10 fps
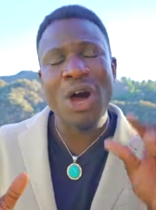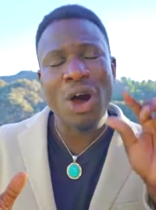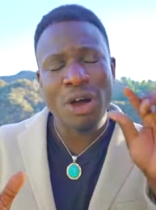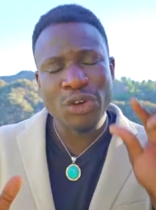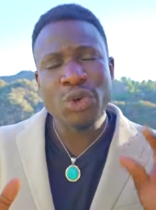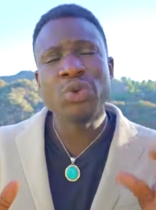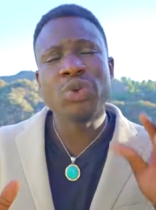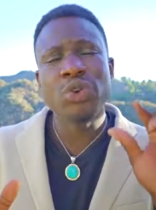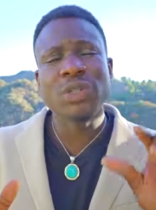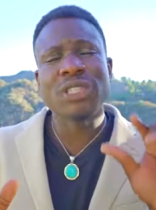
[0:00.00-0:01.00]
of who
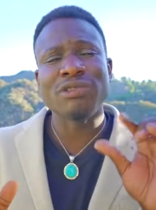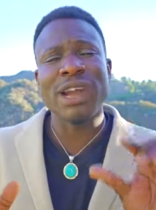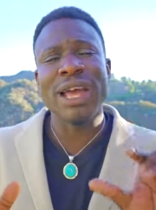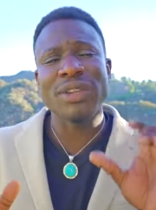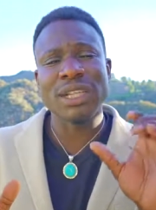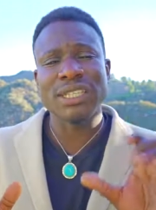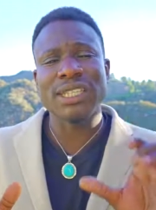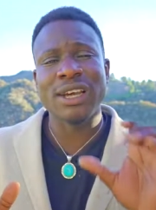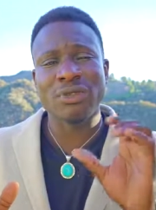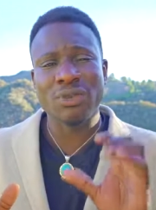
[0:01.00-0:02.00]
you surround
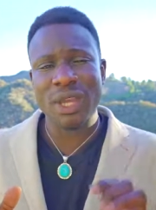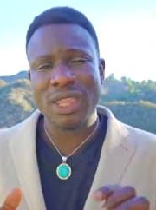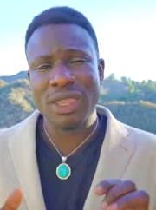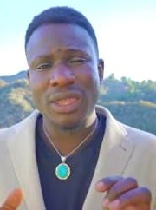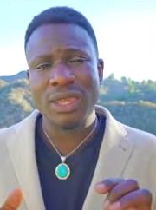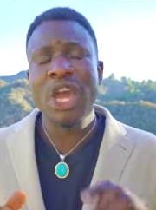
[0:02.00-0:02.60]
yourself with.